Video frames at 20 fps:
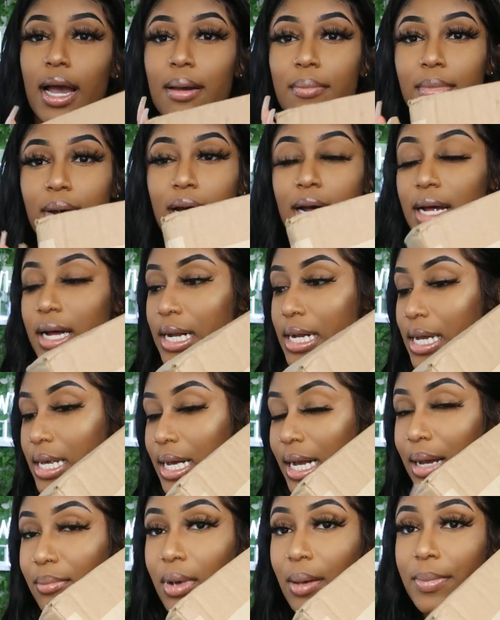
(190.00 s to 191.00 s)
I got
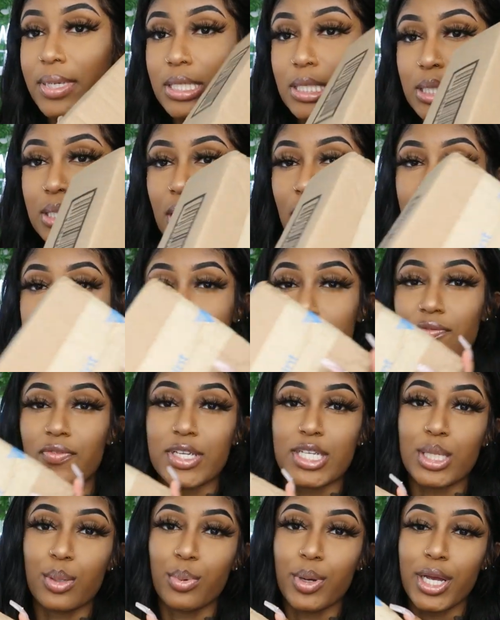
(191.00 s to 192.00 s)
my business cards from
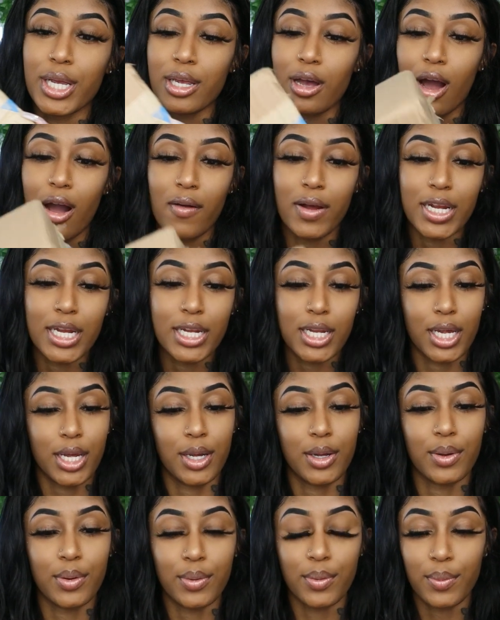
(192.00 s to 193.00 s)
Vista Print. You already
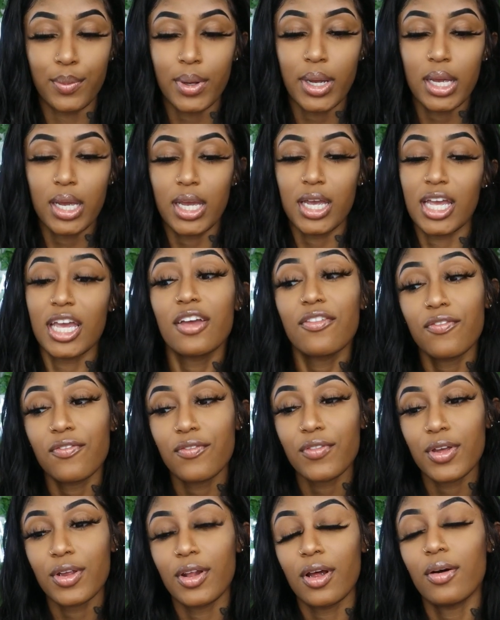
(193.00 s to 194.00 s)
know.
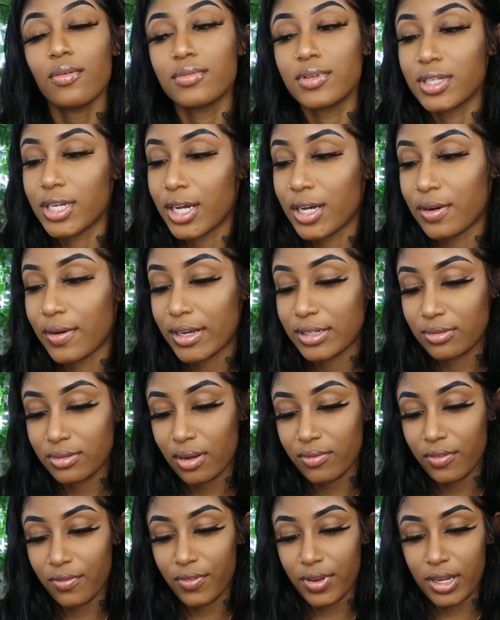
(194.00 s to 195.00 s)
If you don't know, I do
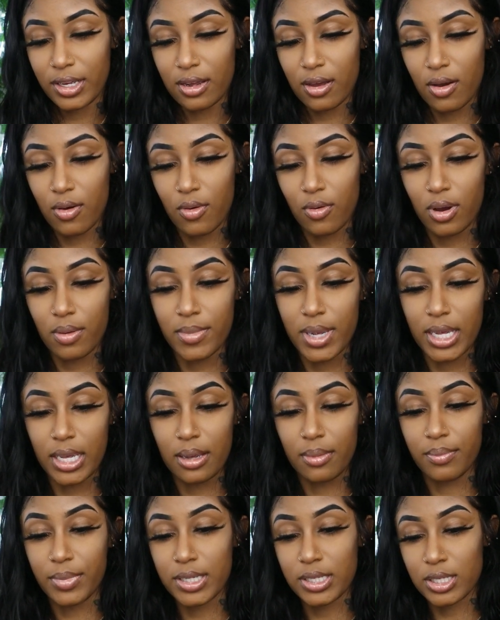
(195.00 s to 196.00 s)
have a video on
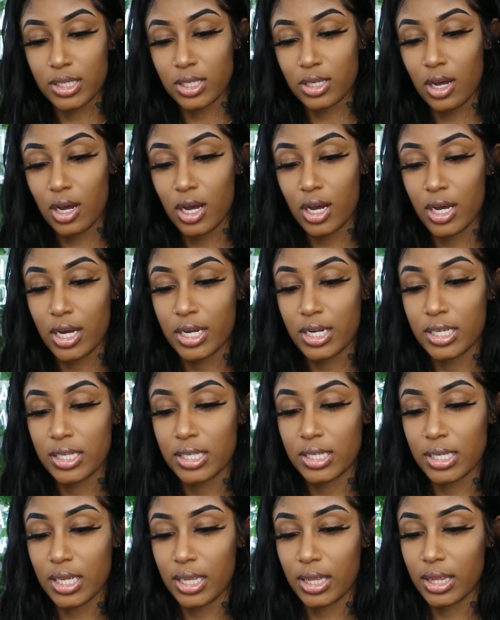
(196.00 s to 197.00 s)
making business
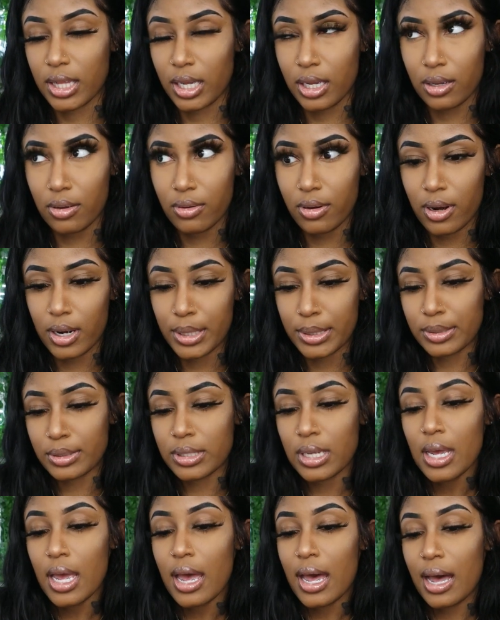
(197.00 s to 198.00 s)
cards and thank you
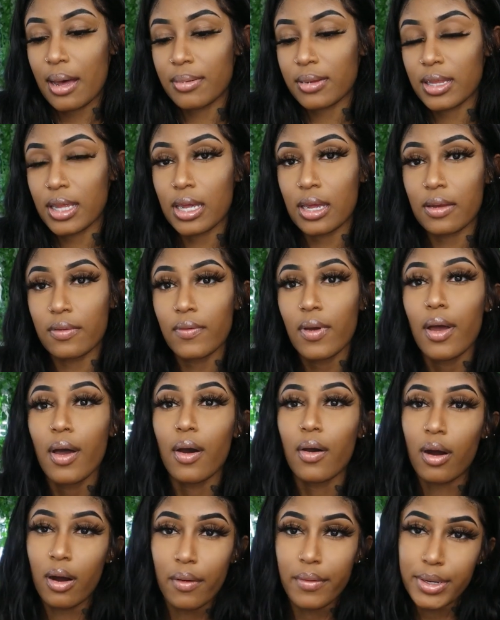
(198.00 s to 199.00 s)
cards, I believe,
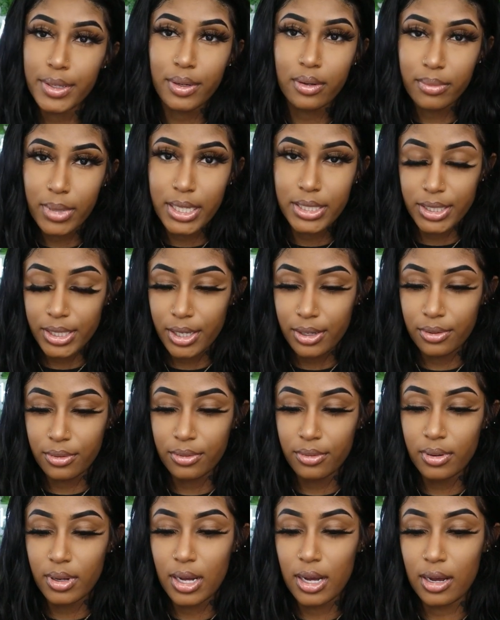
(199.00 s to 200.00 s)
already on my
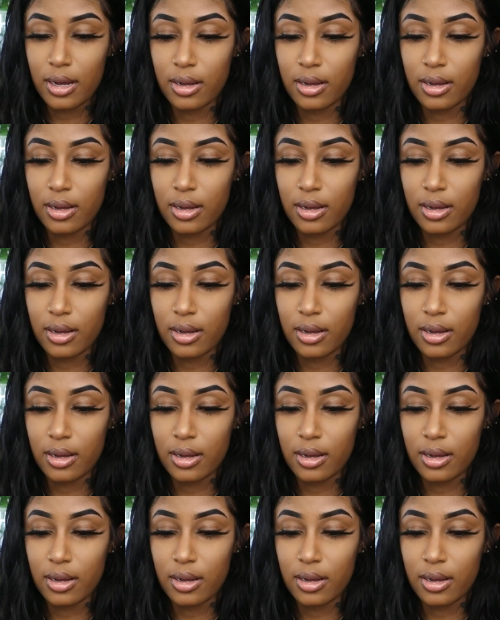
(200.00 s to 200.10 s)
channel.